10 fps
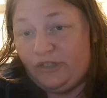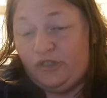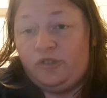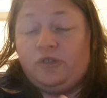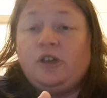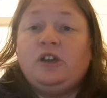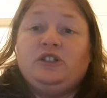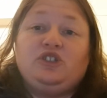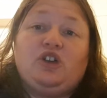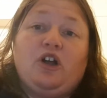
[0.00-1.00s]
to
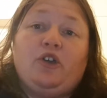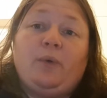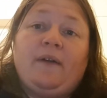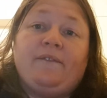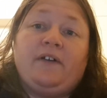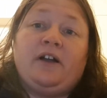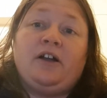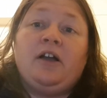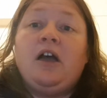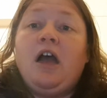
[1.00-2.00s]
decide whether